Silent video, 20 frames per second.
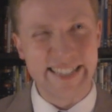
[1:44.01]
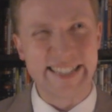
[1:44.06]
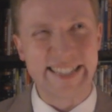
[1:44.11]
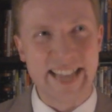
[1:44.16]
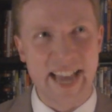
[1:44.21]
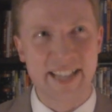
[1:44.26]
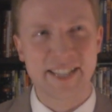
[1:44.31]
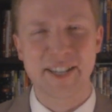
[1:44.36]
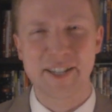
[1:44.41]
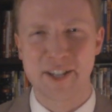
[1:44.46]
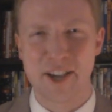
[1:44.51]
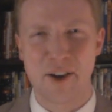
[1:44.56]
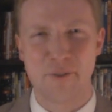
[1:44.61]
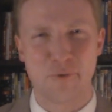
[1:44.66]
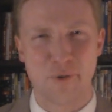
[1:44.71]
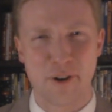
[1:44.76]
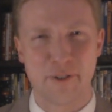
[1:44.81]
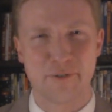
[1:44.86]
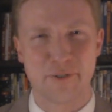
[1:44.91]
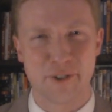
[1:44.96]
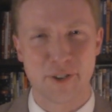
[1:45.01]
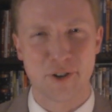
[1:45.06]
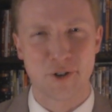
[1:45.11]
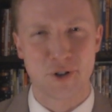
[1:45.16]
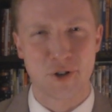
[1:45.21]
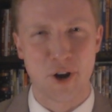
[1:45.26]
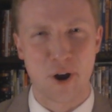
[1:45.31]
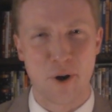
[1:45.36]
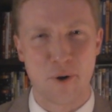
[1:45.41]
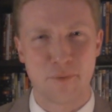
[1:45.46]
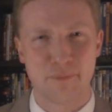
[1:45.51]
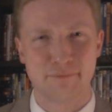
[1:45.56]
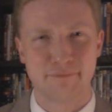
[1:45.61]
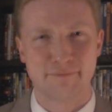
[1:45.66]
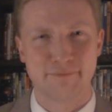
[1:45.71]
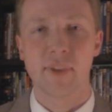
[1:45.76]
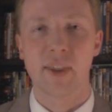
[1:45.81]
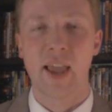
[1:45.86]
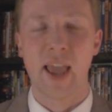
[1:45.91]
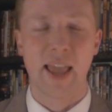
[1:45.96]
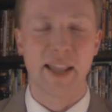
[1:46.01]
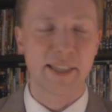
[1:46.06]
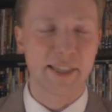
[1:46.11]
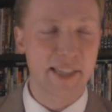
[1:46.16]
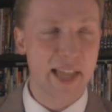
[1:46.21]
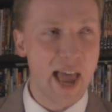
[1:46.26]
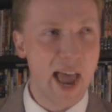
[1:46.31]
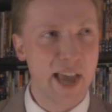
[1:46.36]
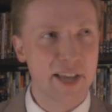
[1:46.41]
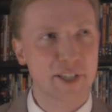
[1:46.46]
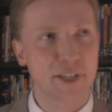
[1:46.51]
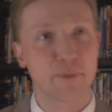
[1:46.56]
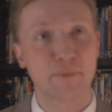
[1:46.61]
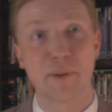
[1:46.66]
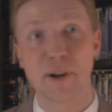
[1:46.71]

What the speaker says: That's a tough one for this show. And last,